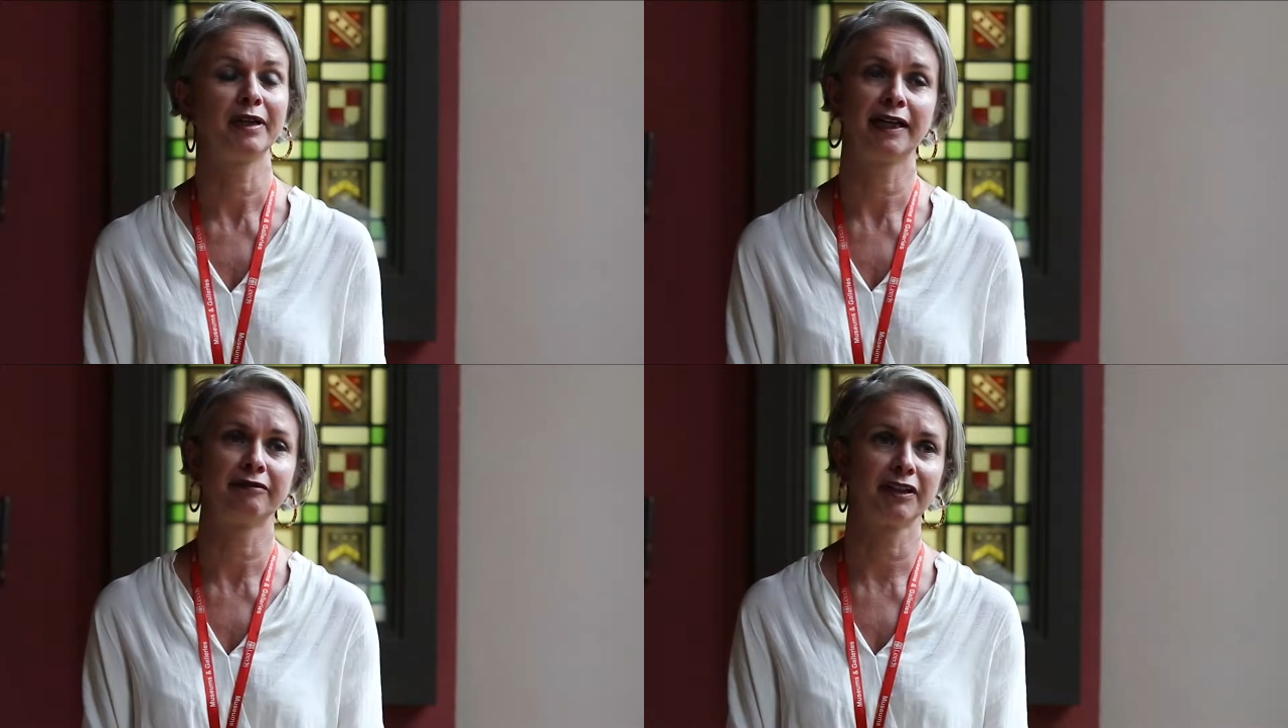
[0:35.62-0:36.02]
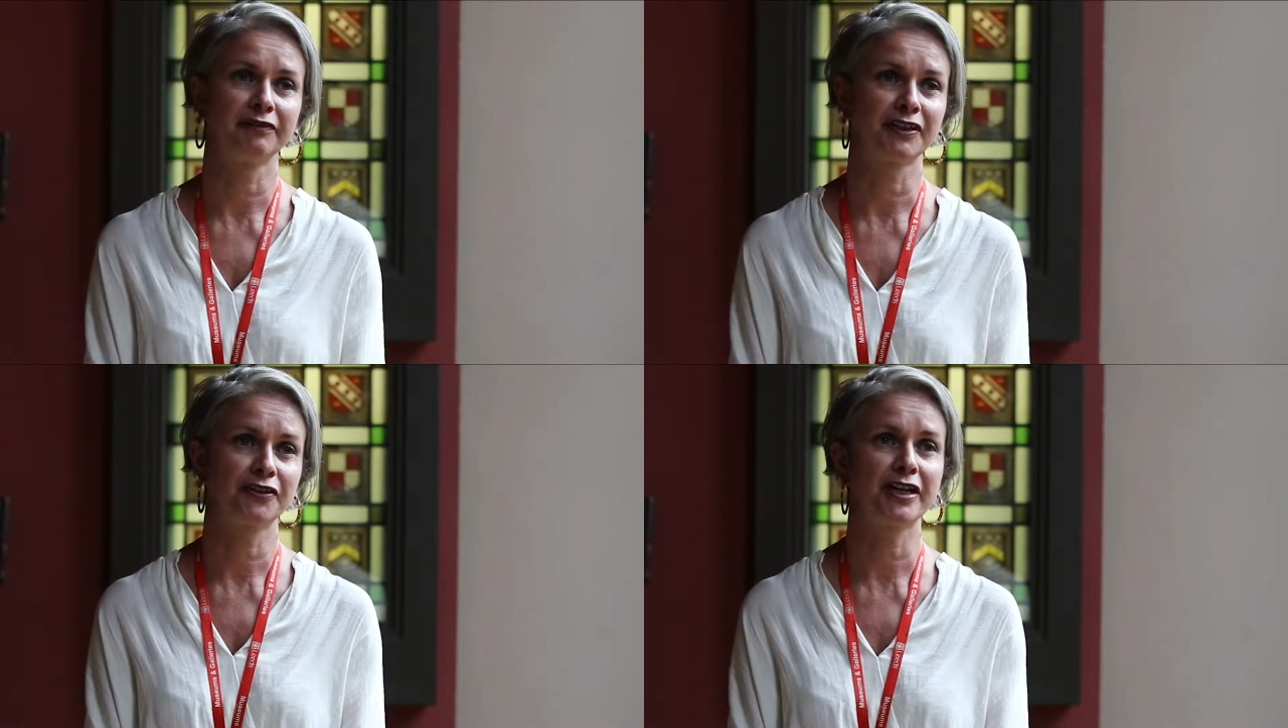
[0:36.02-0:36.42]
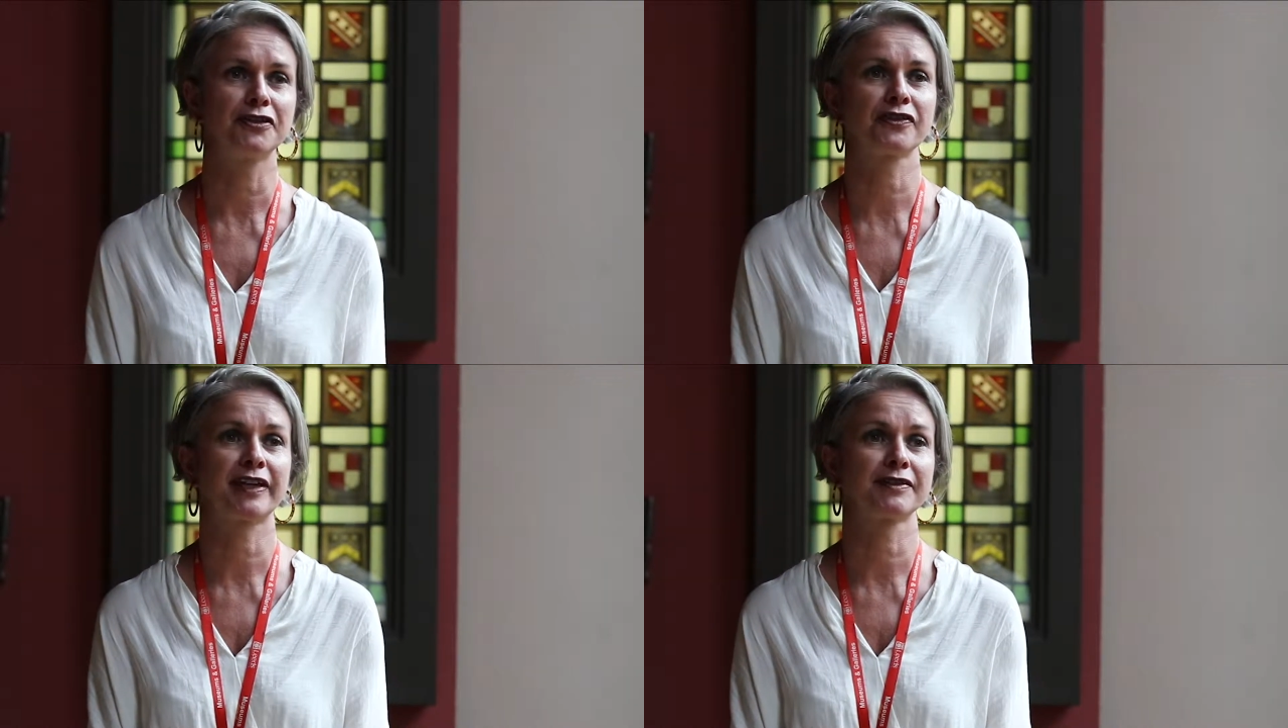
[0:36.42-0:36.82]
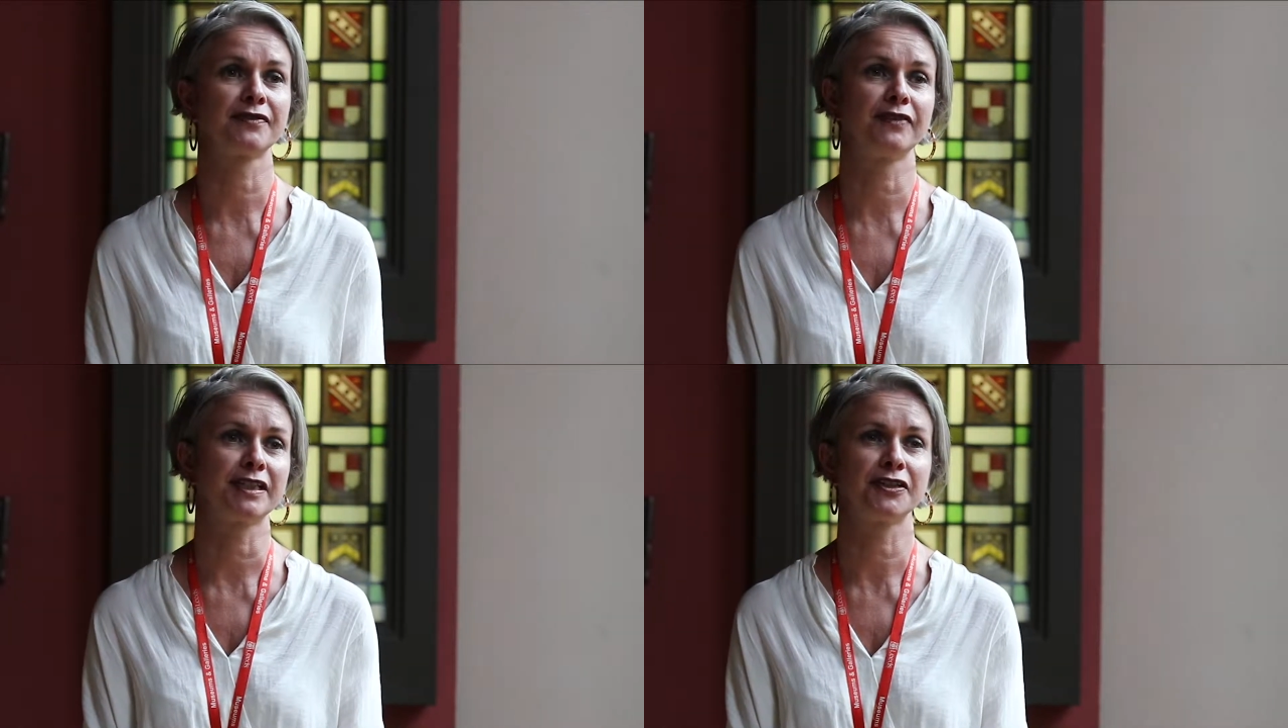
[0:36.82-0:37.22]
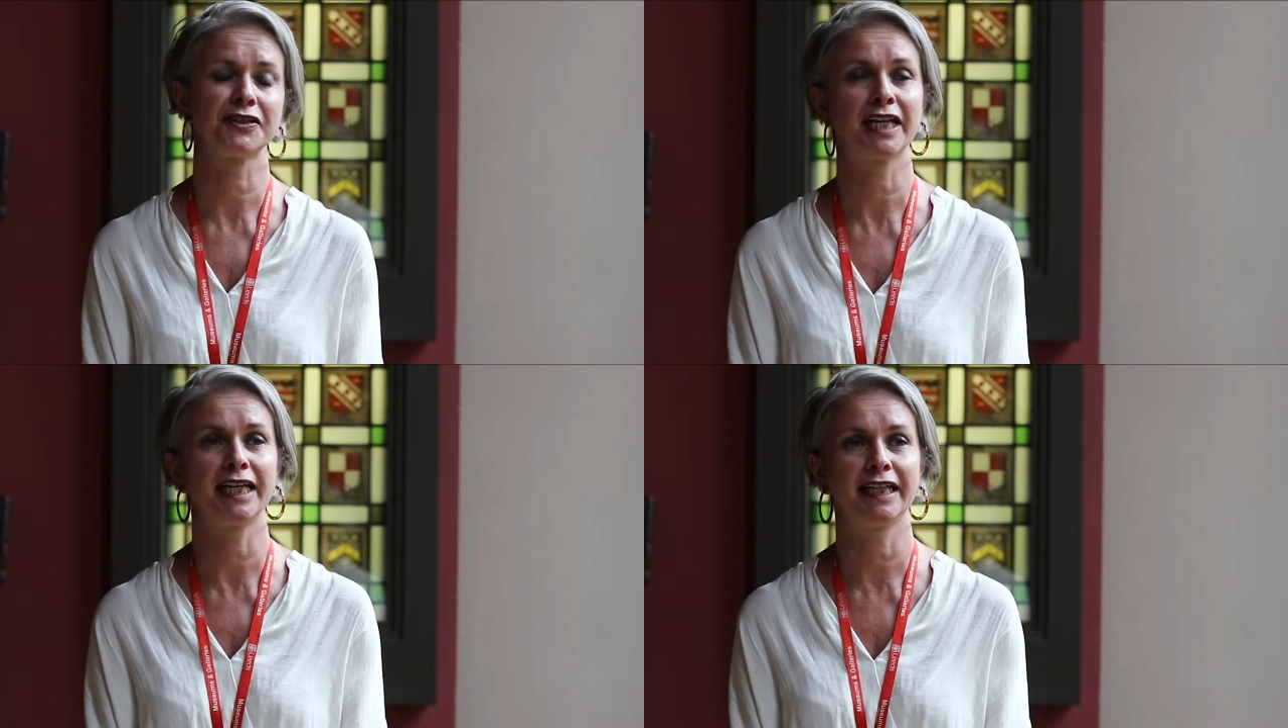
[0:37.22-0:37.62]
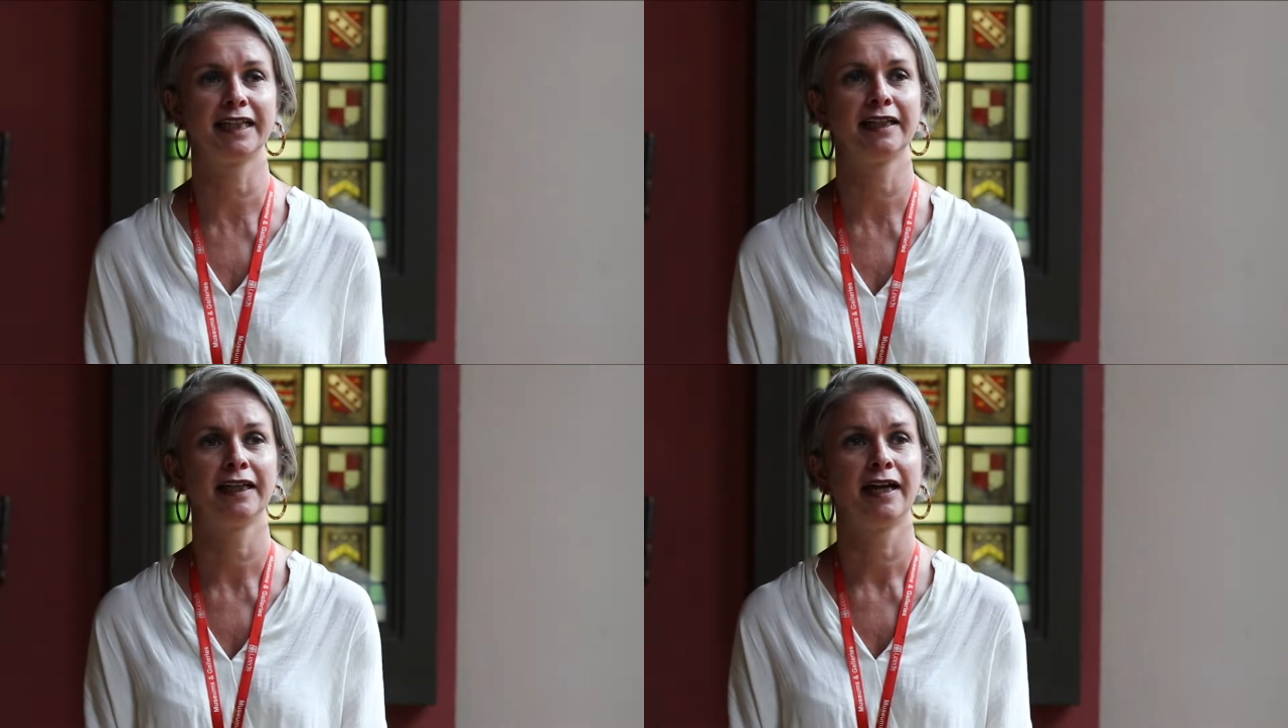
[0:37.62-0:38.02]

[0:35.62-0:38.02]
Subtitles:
have over 300,000 visitors a year,